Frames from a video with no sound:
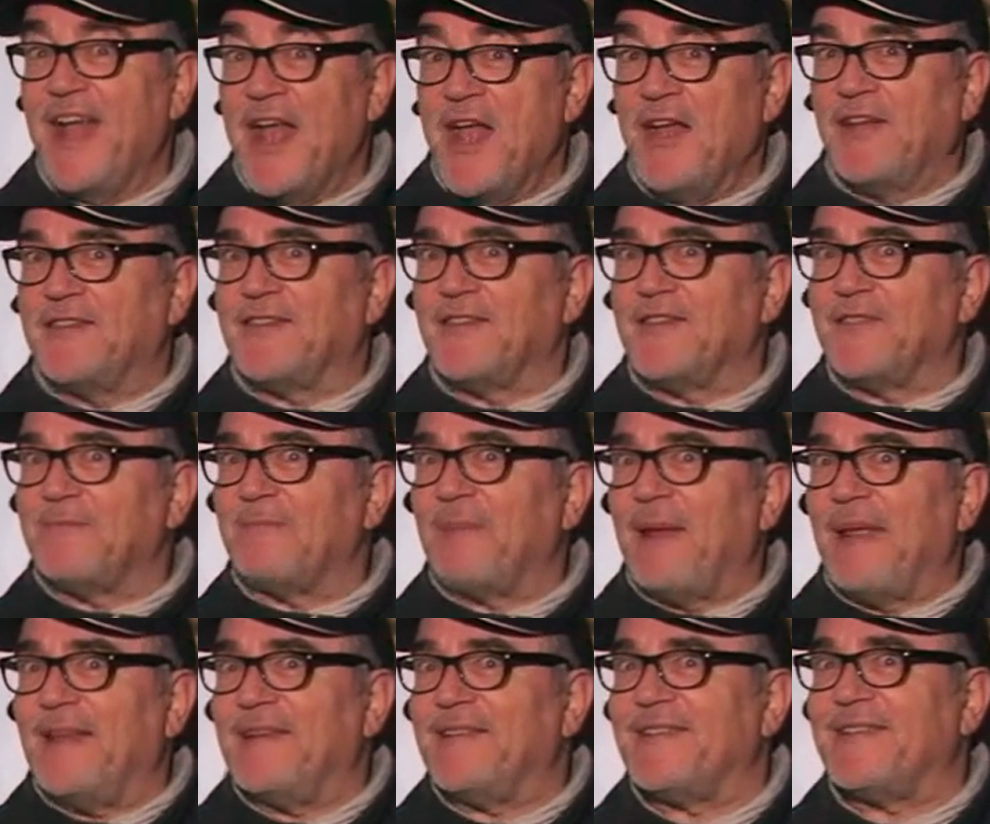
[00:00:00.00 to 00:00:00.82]

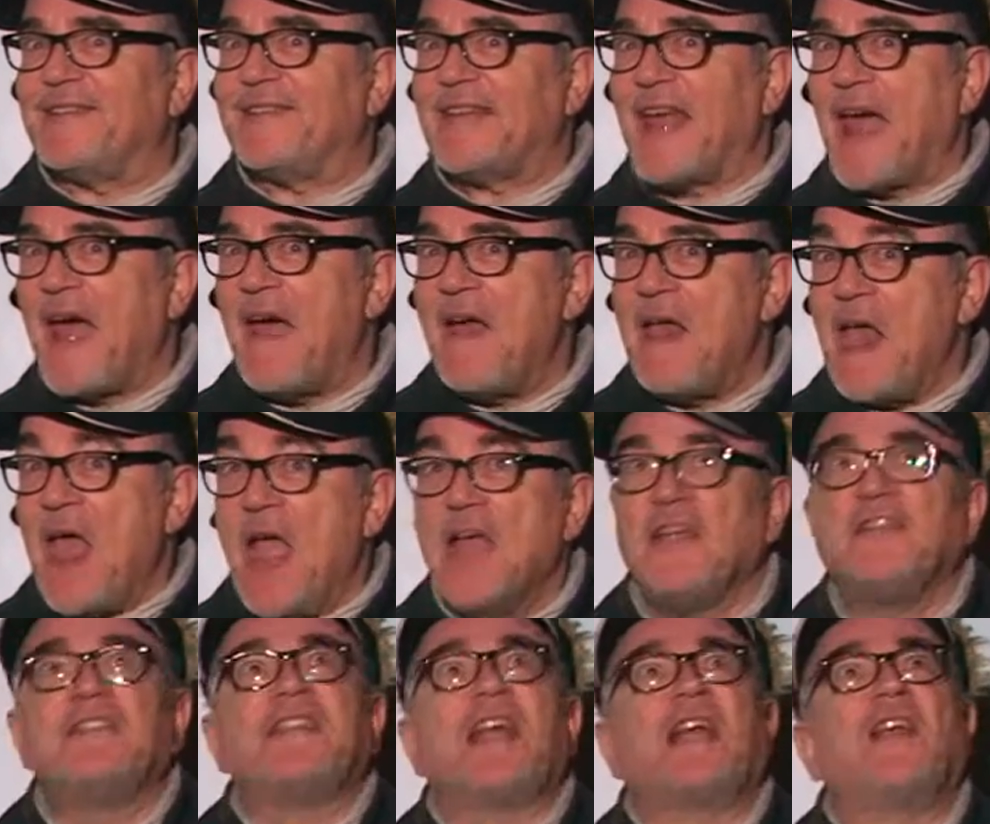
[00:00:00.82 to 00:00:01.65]
Suspense.
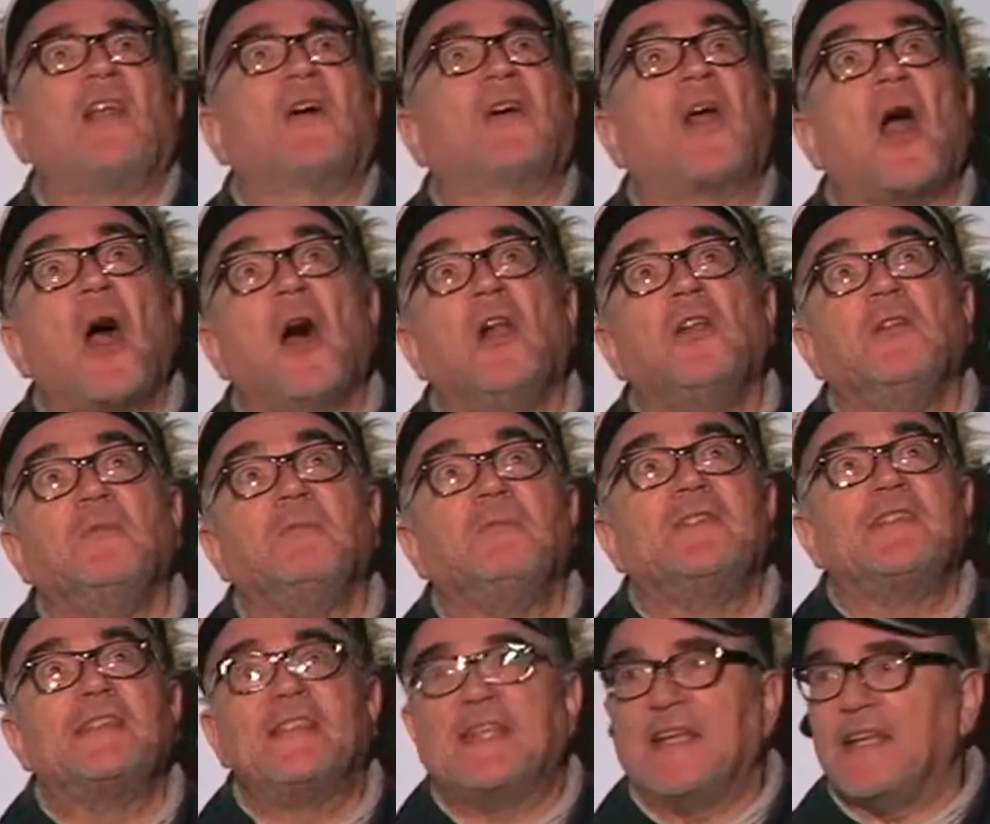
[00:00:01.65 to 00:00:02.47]
Sherlock
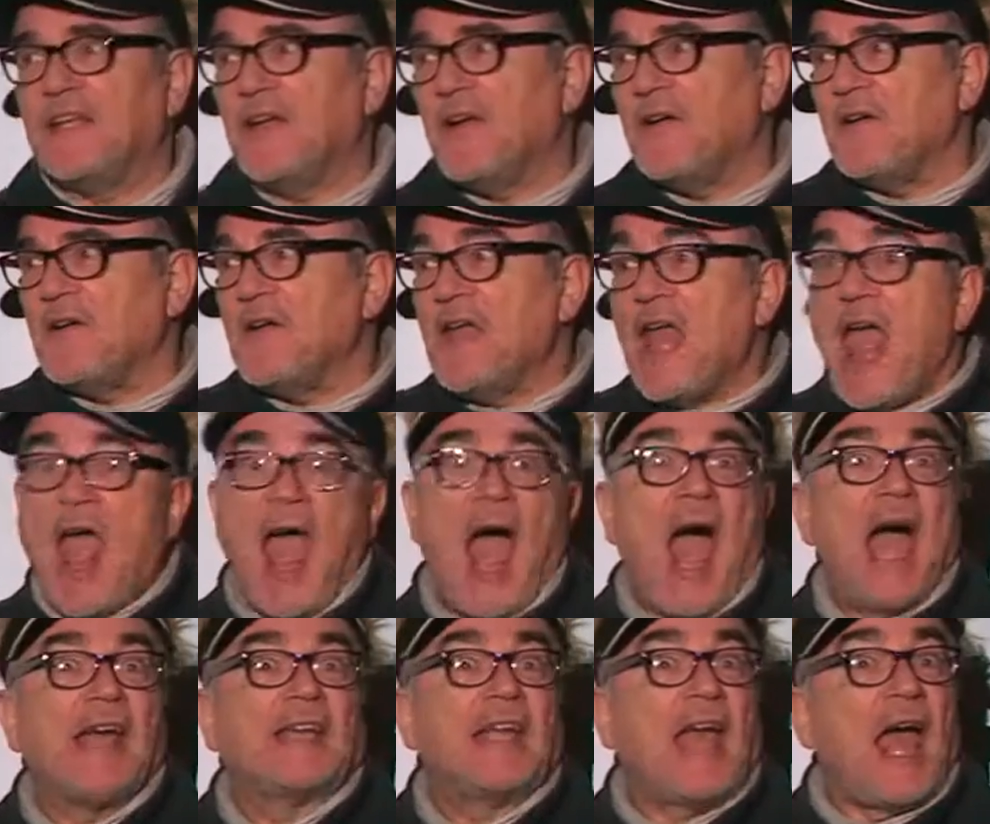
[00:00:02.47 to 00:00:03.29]
Holmes,
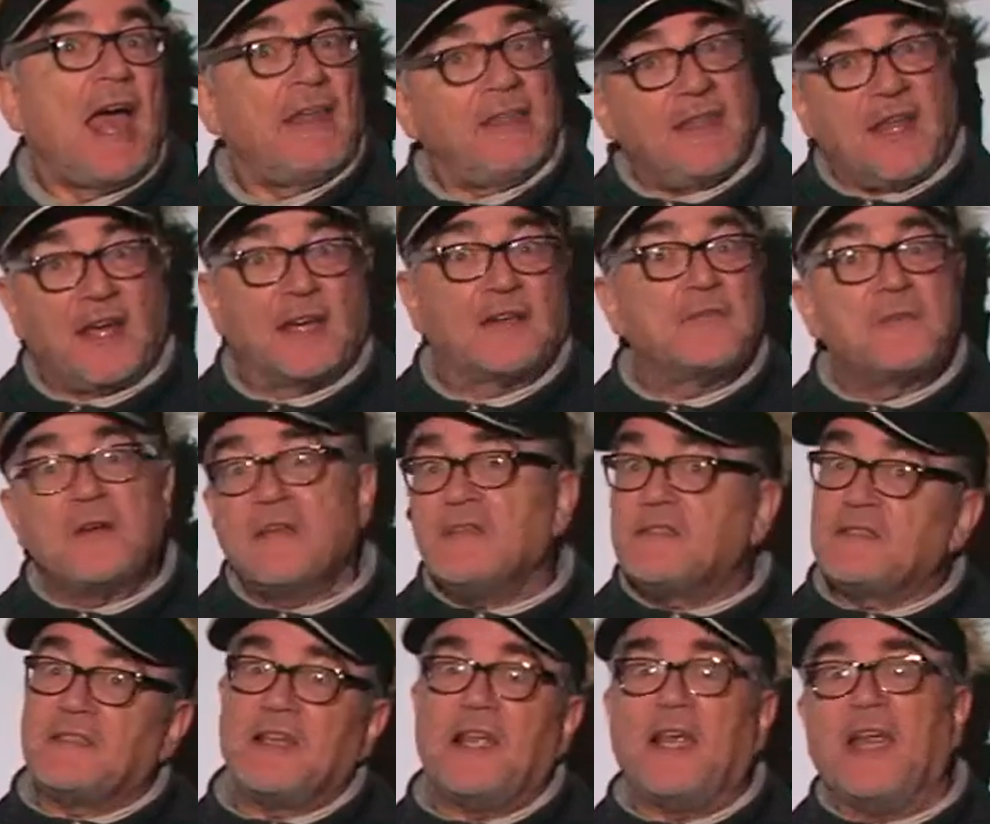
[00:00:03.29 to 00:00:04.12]
Agatha
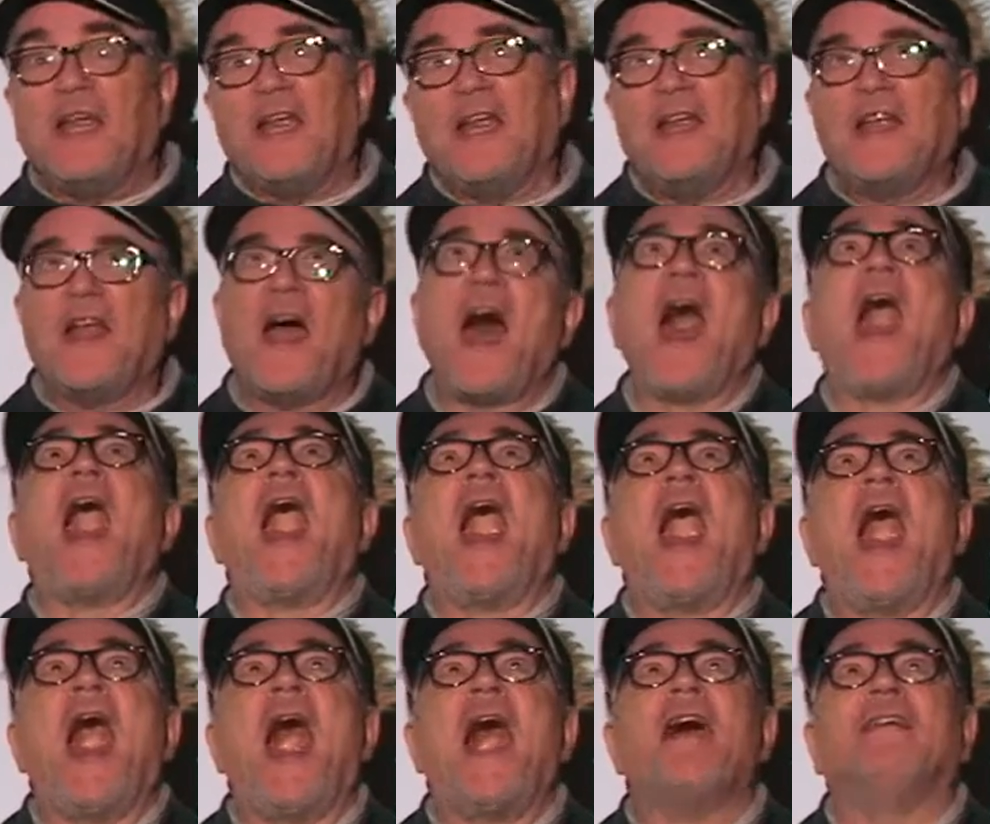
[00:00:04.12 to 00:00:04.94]
Christie.
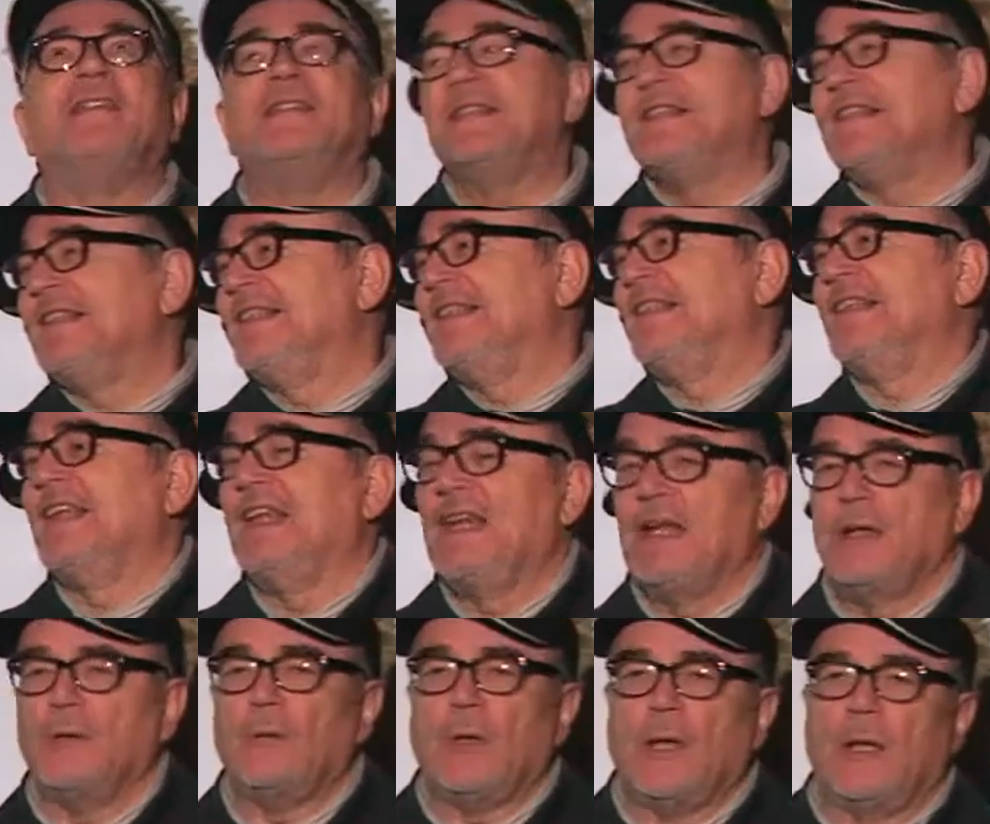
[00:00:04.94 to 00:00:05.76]

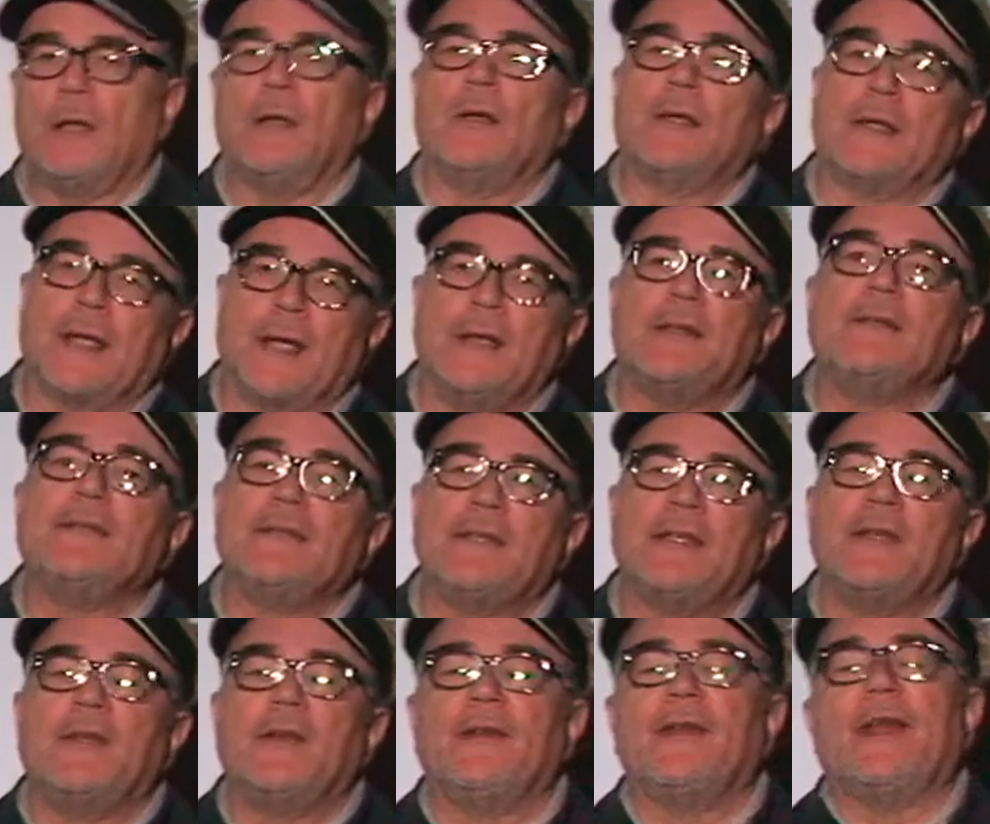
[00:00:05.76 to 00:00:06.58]
Well, okay,
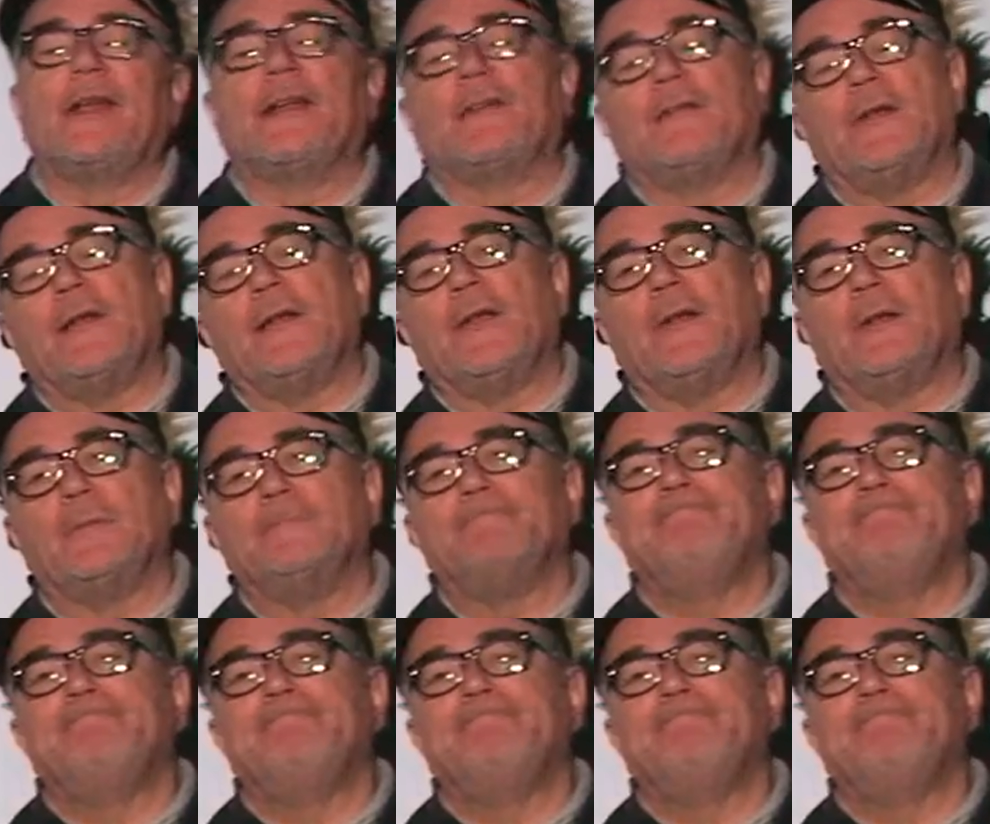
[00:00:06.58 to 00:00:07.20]
see you in the next video.